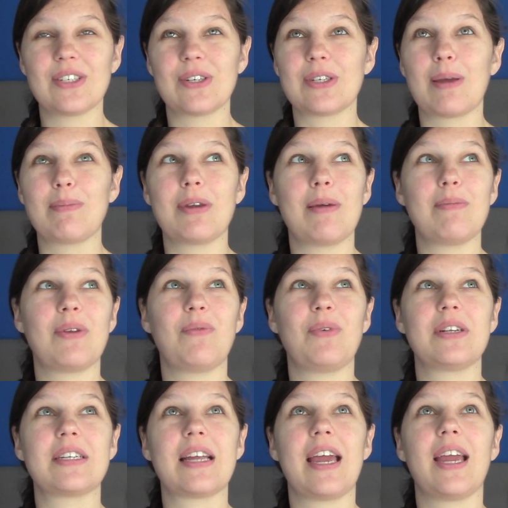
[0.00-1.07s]
So sometimes it
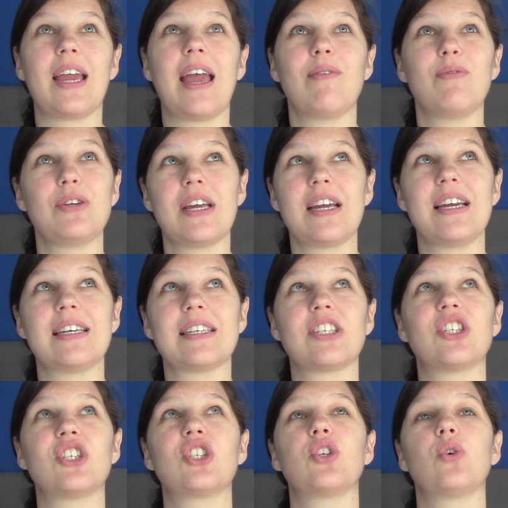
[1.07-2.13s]
feels like every day is
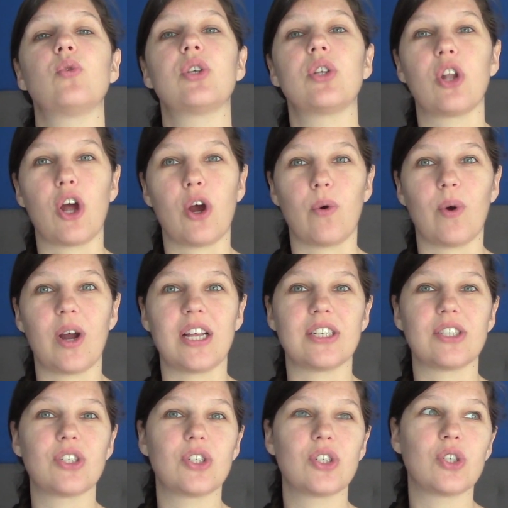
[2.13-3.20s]
so slow
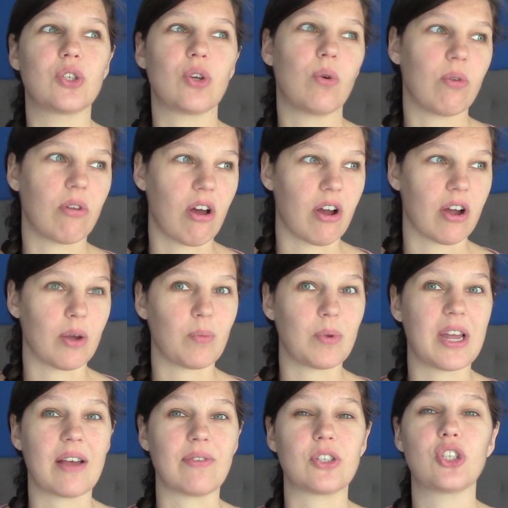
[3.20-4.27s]
and so long, and
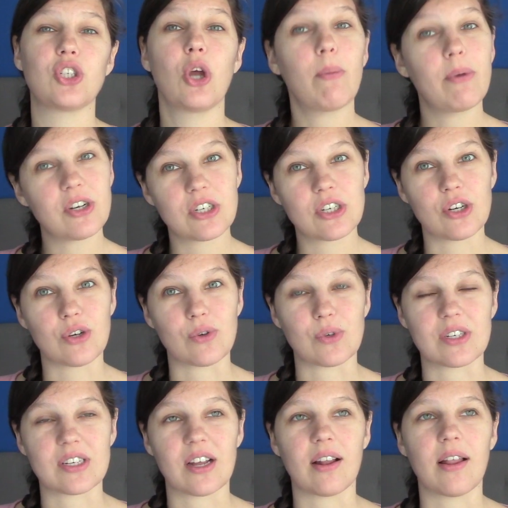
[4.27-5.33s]
we have so much to do
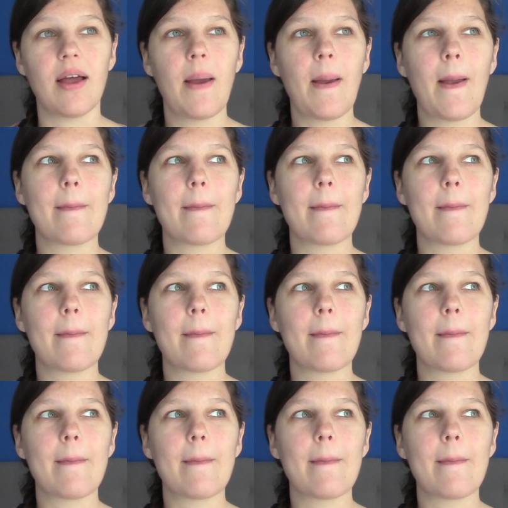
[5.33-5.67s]
still.